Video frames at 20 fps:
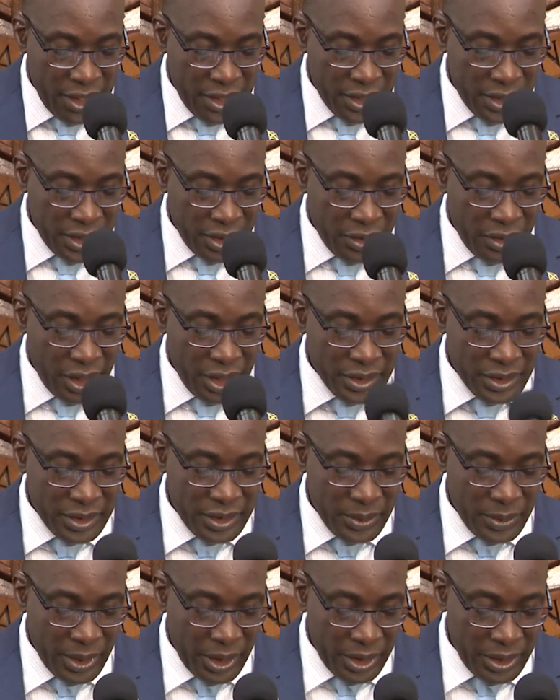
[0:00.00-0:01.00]
added that
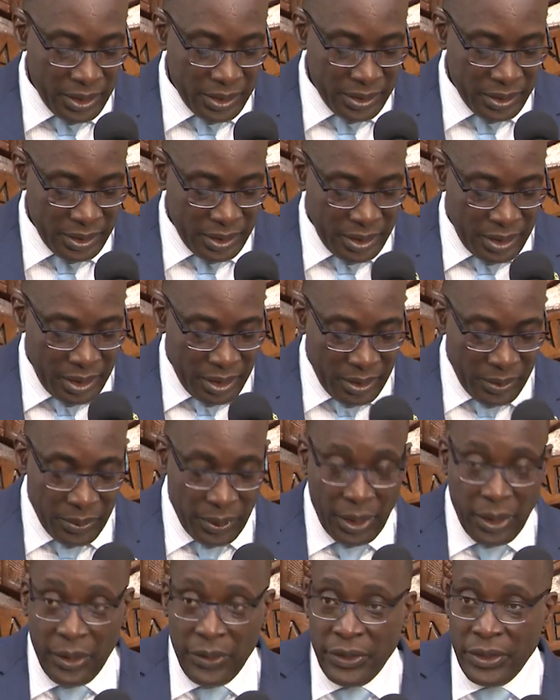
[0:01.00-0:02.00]
the island, through
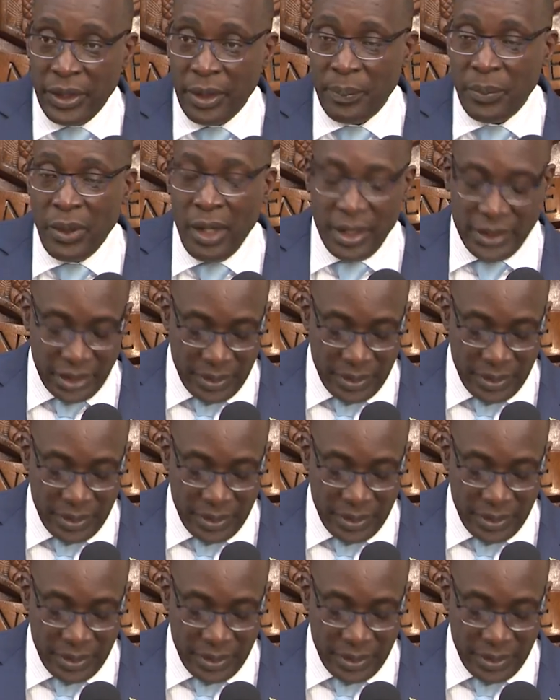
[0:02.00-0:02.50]
the conference,